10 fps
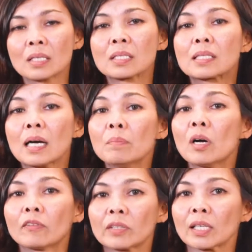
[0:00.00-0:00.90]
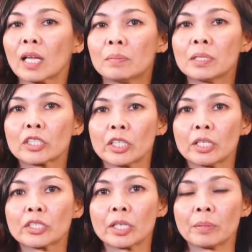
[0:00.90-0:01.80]
some of the climate
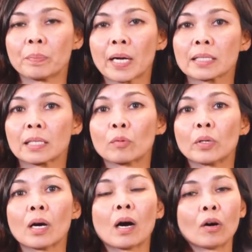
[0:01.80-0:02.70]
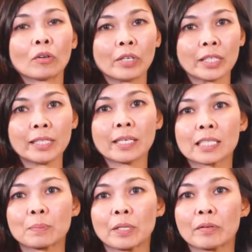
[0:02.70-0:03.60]
change impacts that we are already
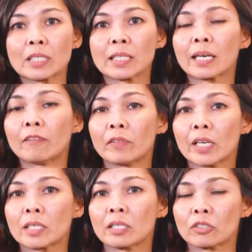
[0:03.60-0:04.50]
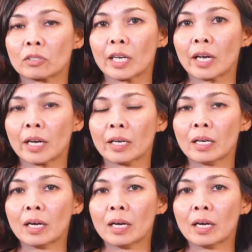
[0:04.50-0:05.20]
experiencing and facing today